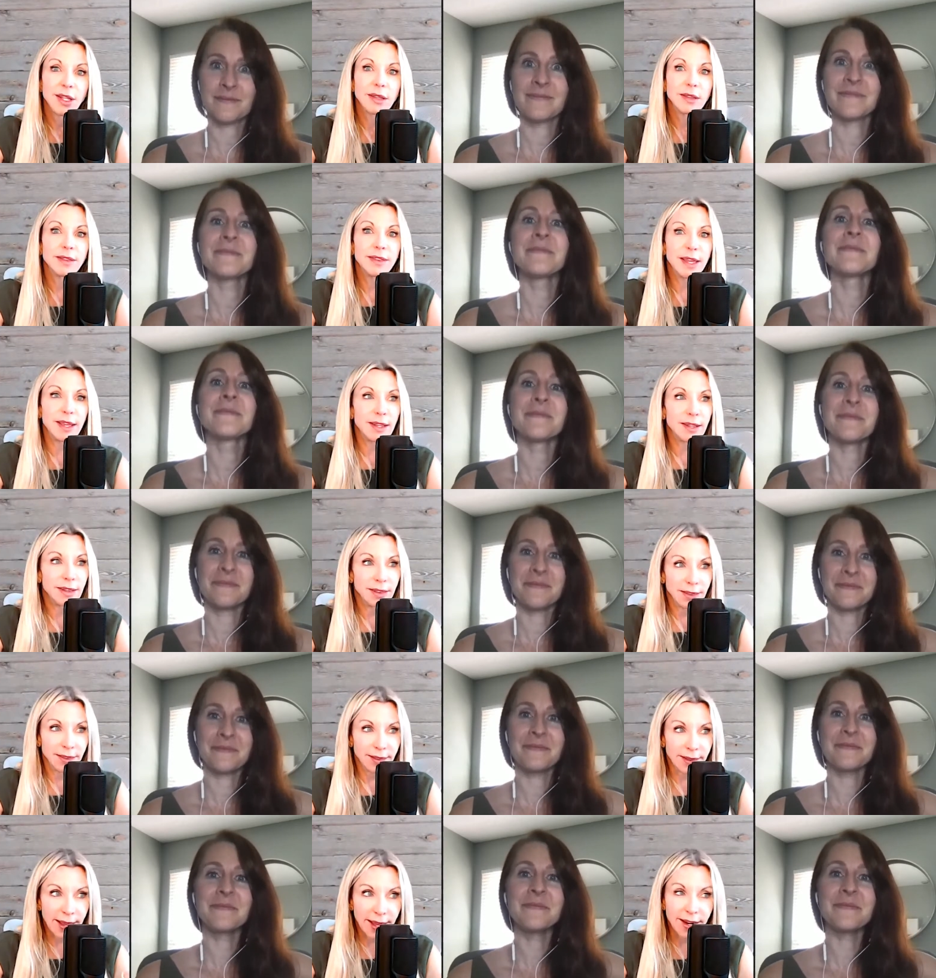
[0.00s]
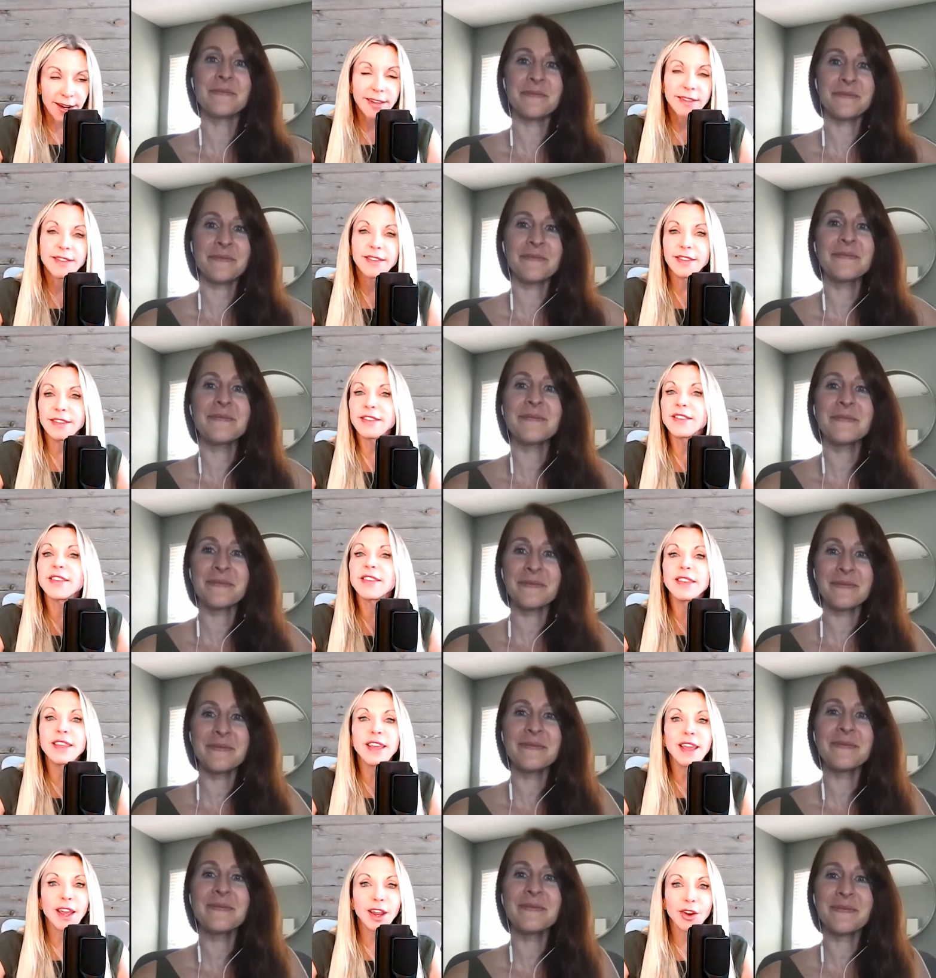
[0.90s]
Speaker 1: that led us into
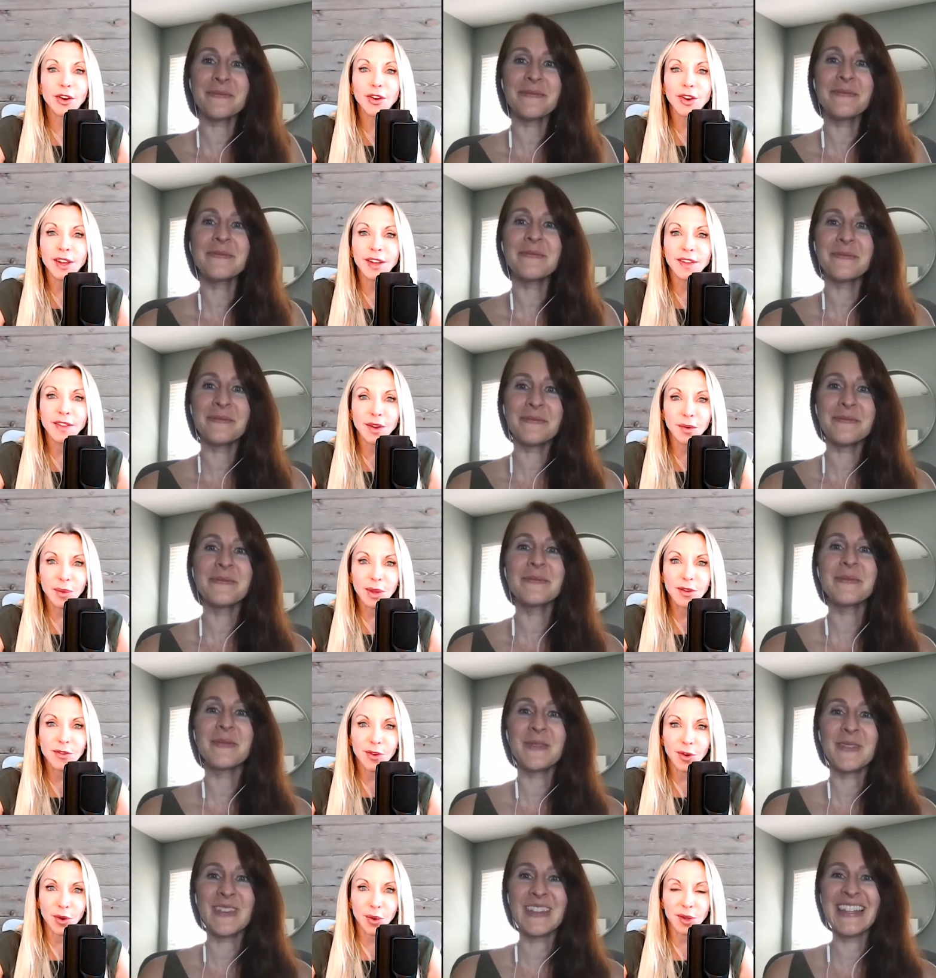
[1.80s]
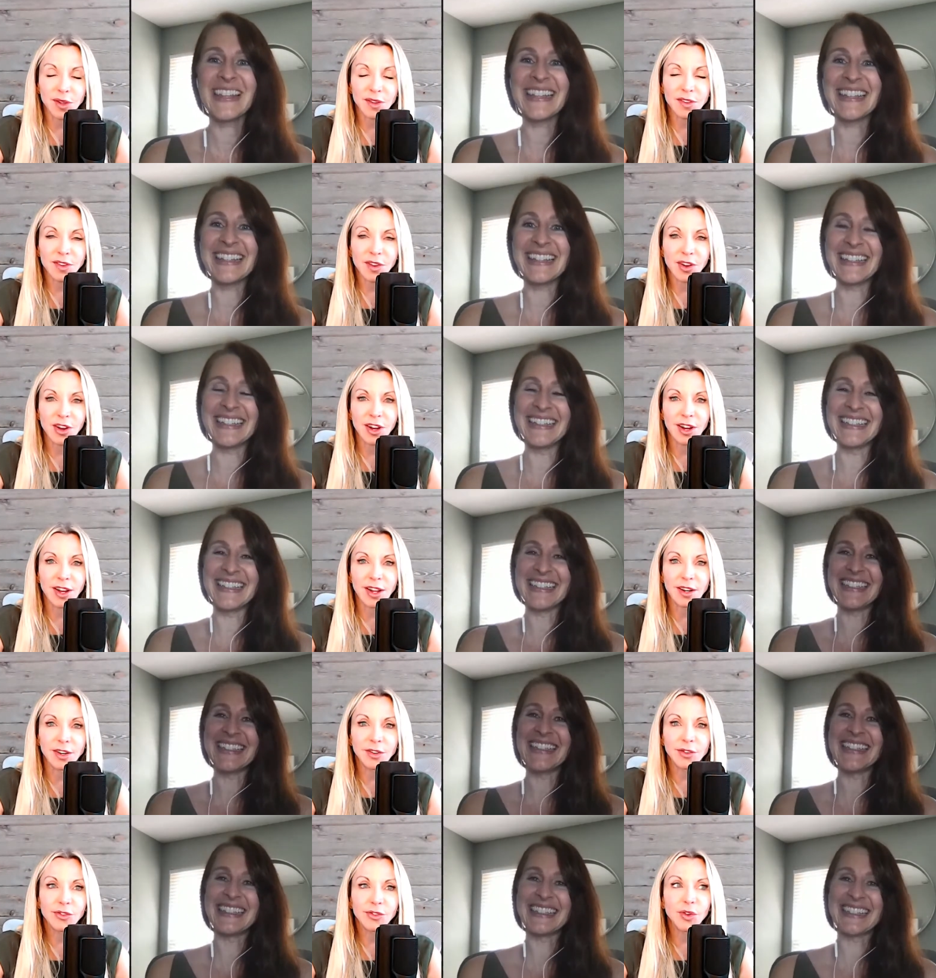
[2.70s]
the area that we focus mm -hmm. on.
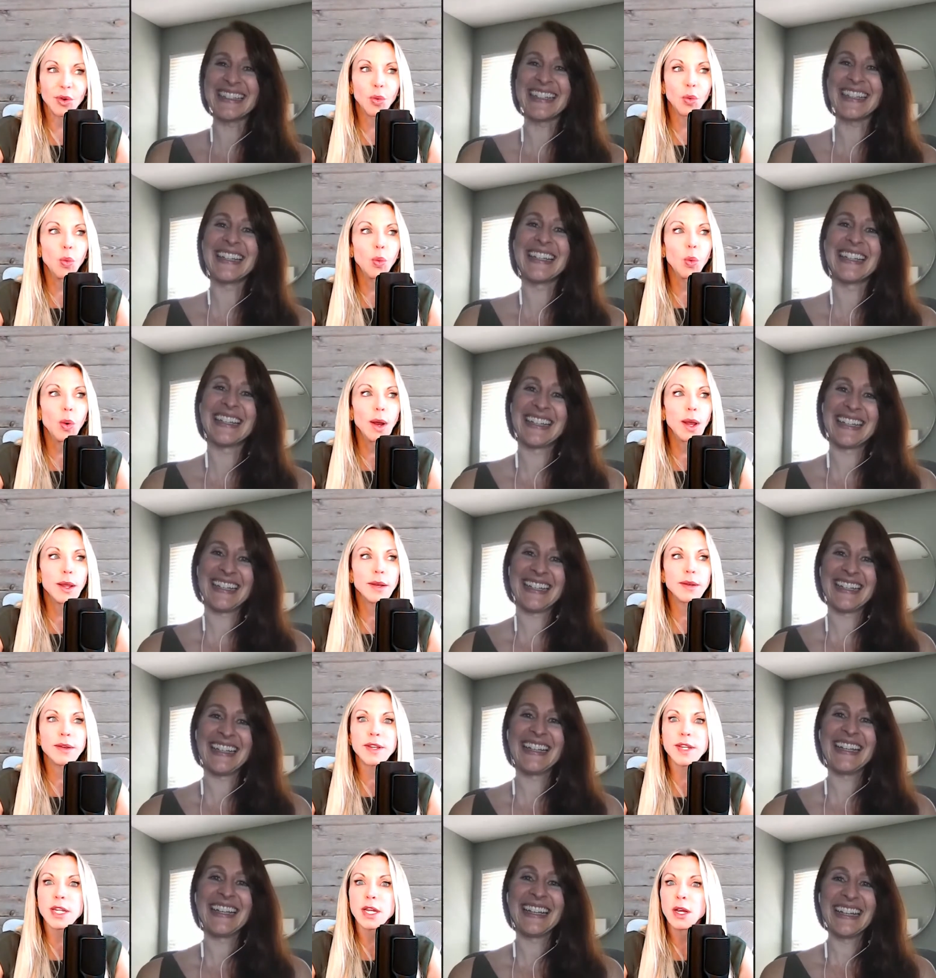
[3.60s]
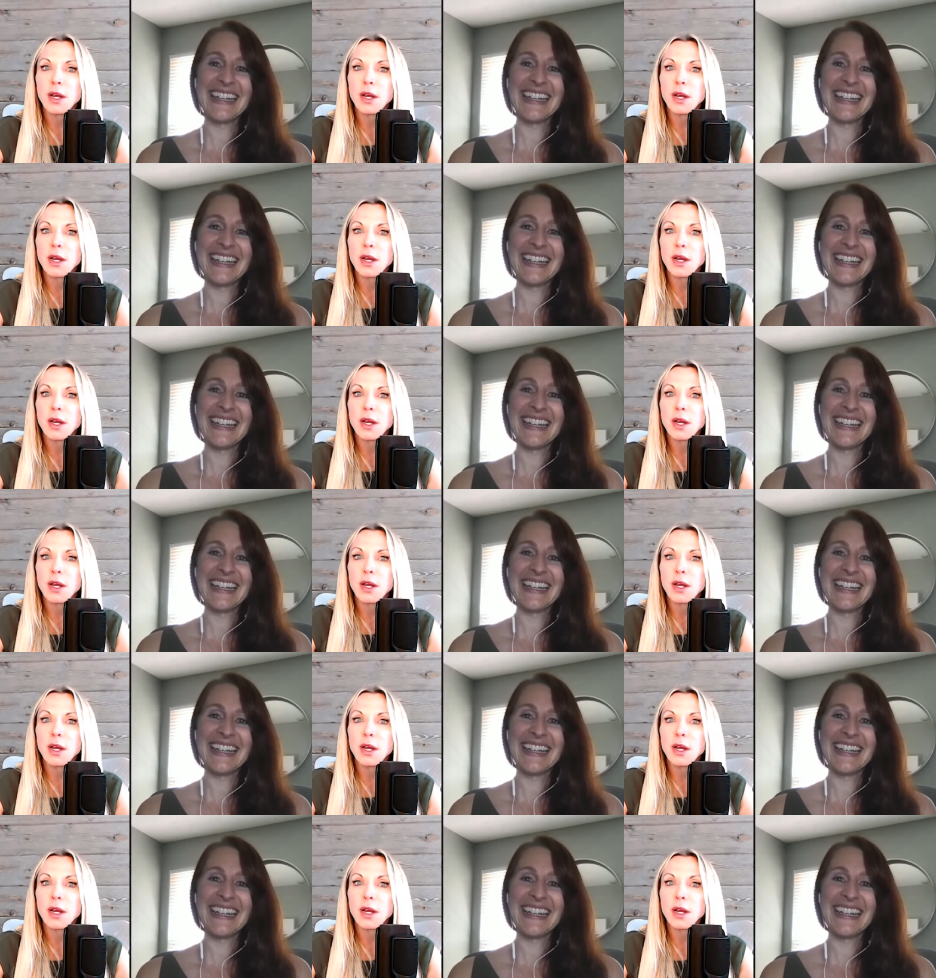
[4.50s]
So, what